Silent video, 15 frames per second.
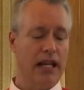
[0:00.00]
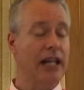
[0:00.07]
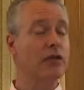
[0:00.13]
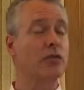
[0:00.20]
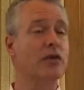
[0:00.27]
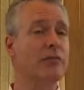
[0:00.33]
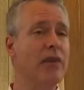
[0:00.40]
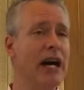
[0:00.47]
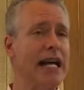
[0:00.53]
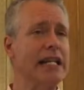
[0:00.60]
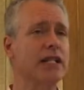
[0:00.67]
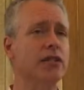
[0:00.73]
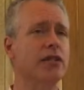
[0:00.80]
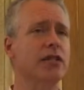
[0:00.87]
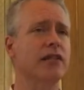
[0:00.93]
and
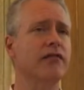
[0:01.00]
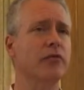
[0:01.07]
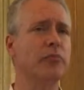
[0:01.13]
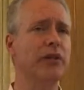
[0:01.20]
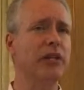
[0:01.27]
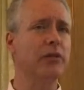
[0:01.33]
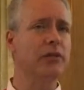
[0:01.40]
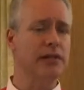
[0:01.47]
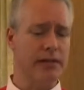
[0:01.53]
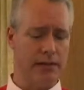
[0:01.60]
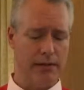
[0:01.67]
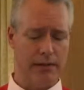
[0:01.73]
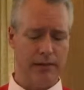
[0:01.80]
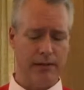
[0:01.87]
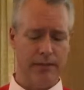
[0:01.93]
reminders of
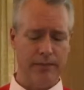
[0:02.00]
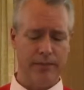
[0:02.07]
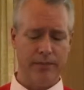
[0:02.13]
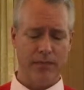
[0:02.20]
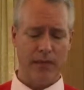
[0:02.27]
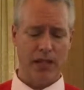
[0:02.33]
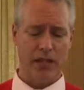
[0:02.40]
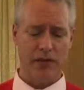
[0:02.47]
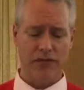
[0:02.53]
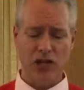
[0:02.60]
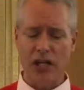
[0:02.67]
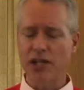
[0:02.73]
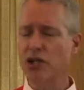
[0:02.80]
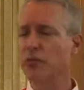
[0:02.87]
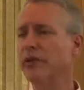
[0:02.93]
abuse and of
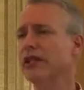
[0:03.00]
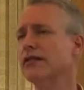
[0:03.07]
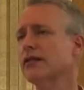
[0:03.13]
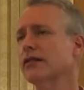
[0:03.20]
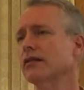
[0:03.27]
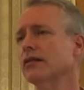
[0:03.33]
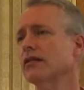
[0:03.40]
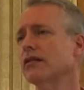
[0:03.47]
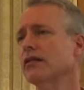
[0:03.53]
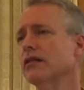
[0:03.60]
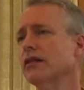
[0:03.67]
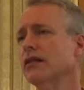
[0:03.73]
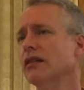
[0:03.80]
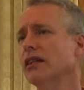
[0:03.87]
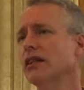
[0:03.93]
judgment
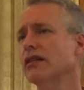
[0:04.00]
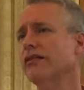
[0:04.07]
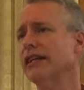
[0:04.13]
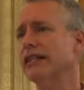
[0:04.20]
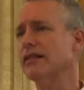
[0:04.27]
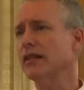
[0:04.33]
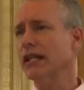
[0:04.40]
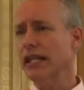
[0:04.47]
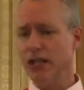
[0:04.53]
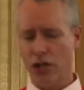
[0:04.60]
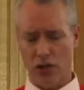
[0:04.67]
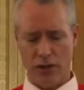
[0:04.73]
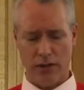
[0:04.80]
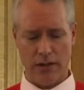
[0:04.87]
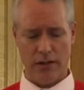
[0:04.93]
and of
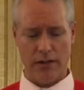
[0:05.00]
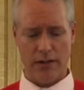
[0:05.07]
isolation.